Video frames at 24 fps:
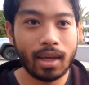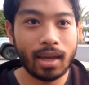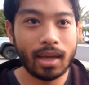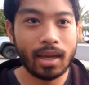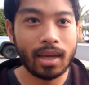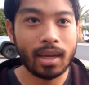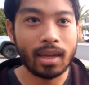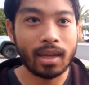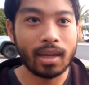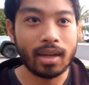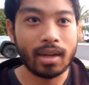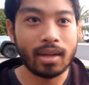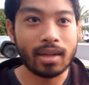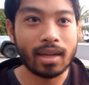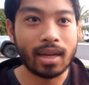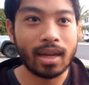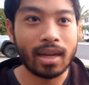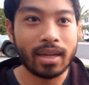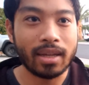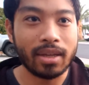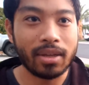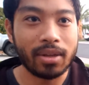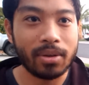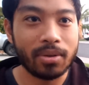And I
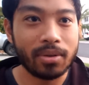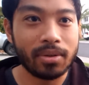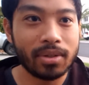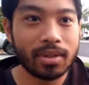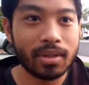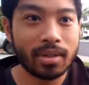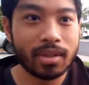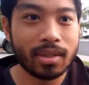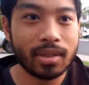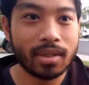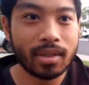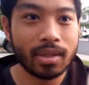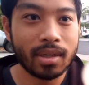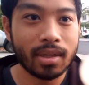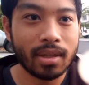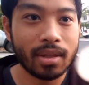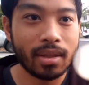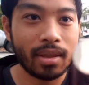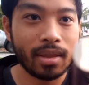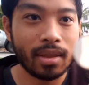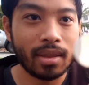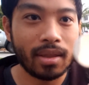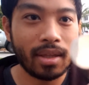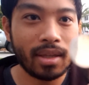use
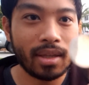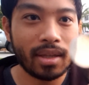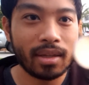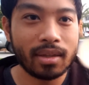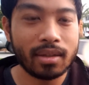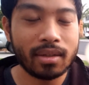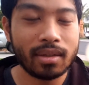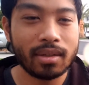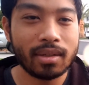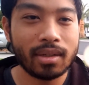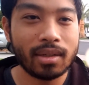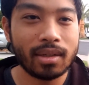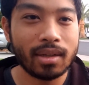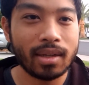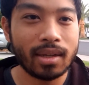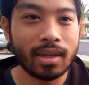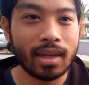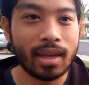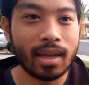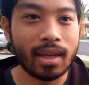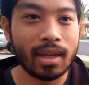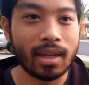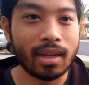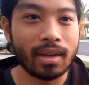this
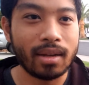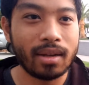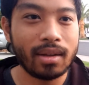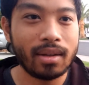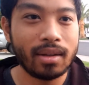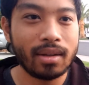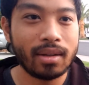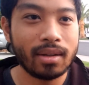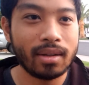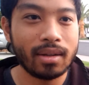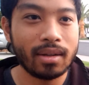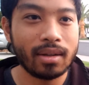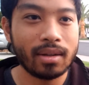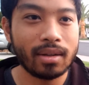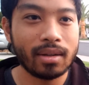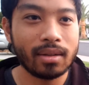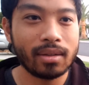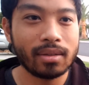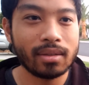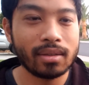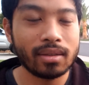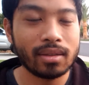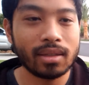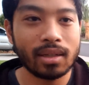end.
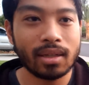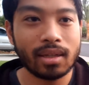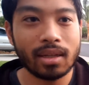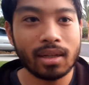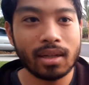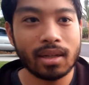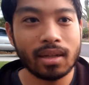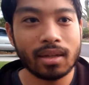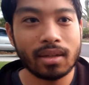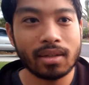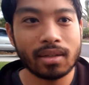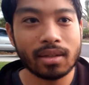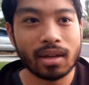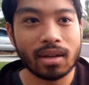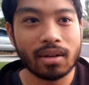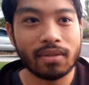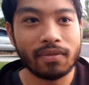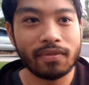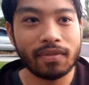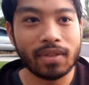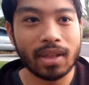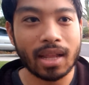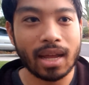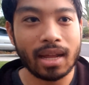It's got a
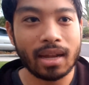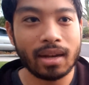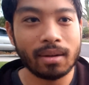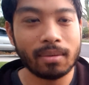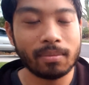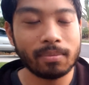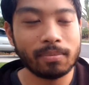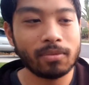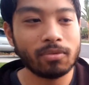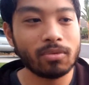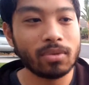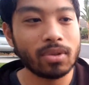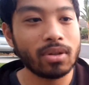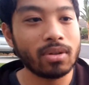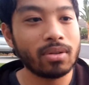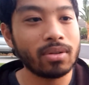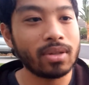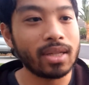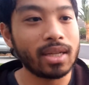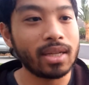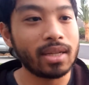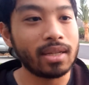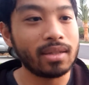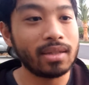flat, well, the whole
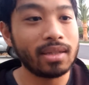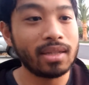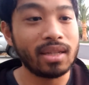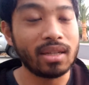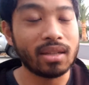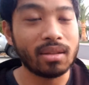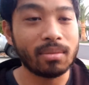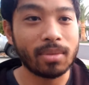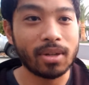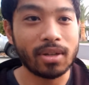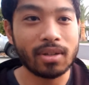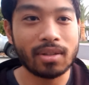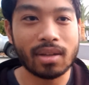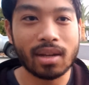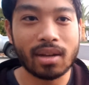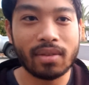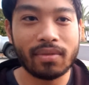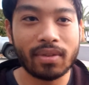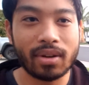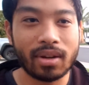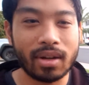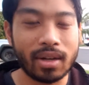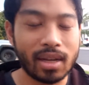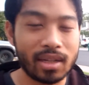thing is steel, but it's got a
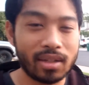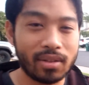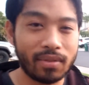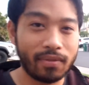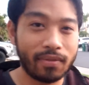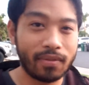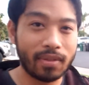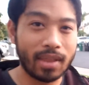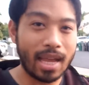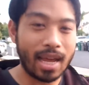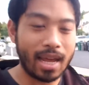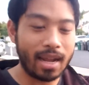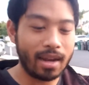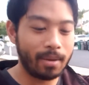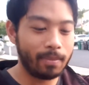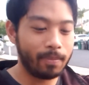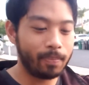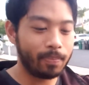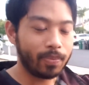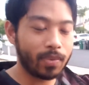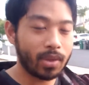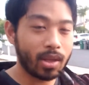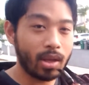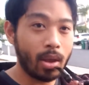very nice flat
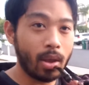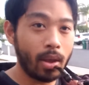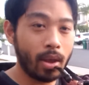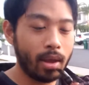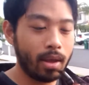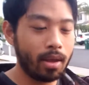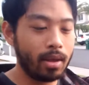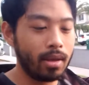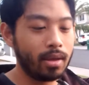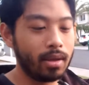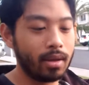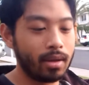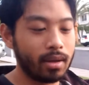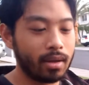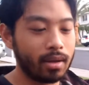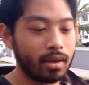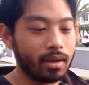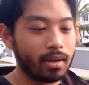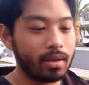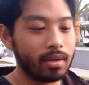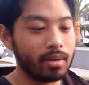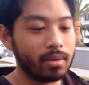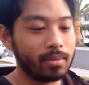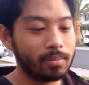
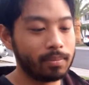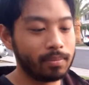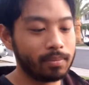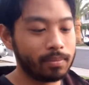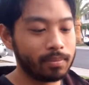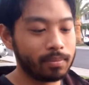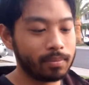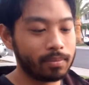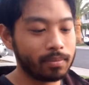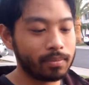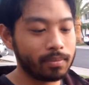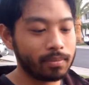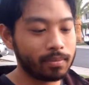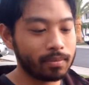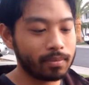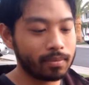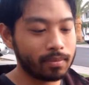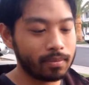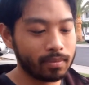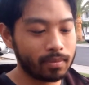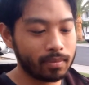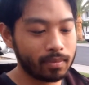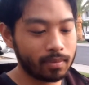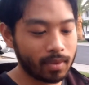
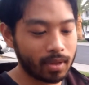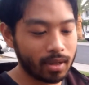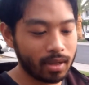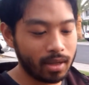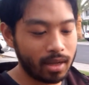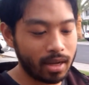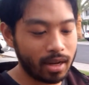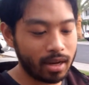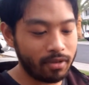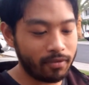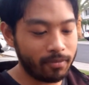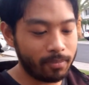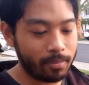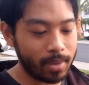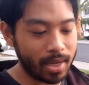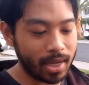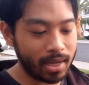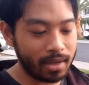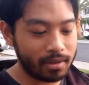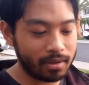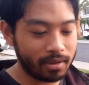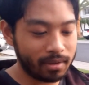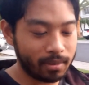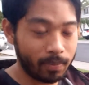kind of
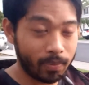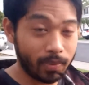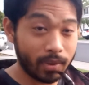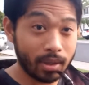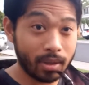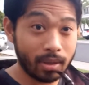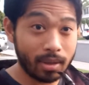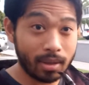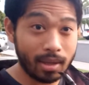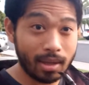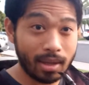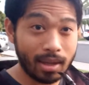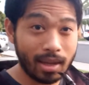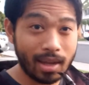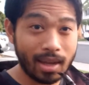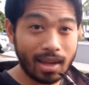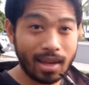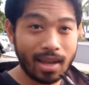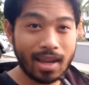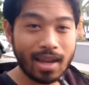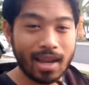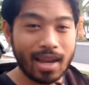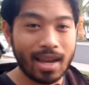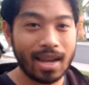base.
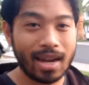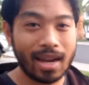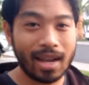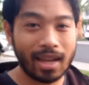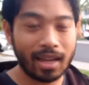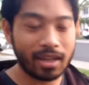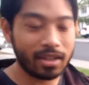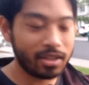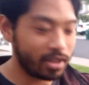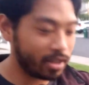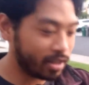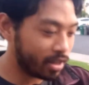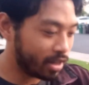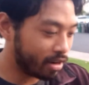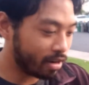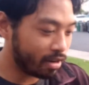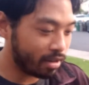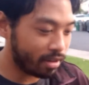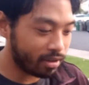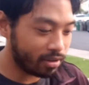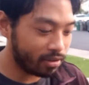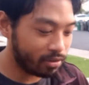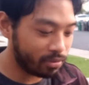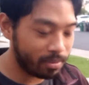And I actually carry
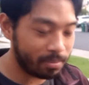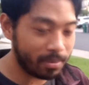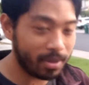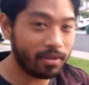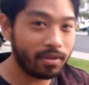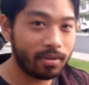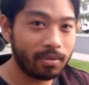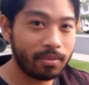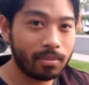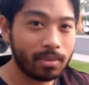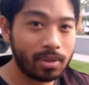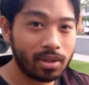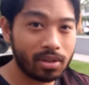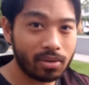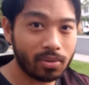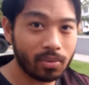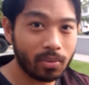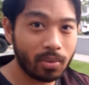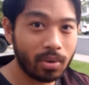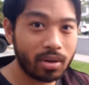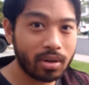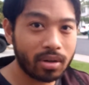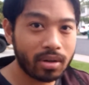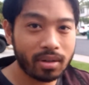this with me to
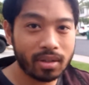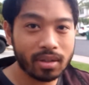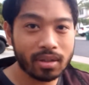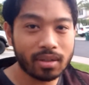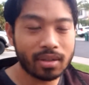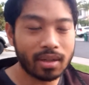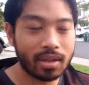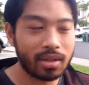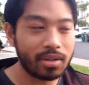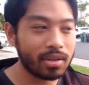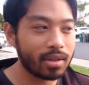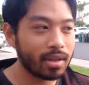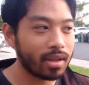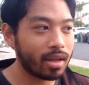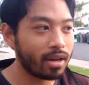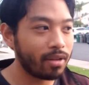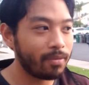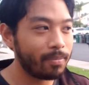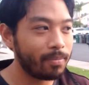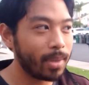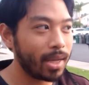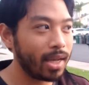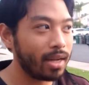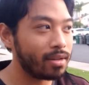work because I use a lot of
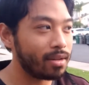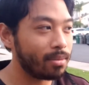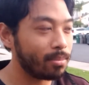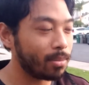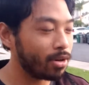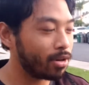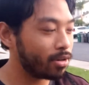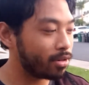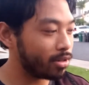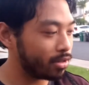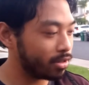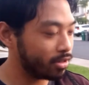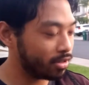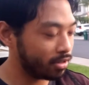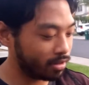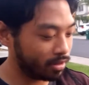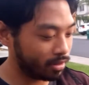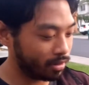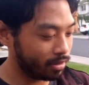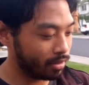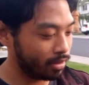pens and markers.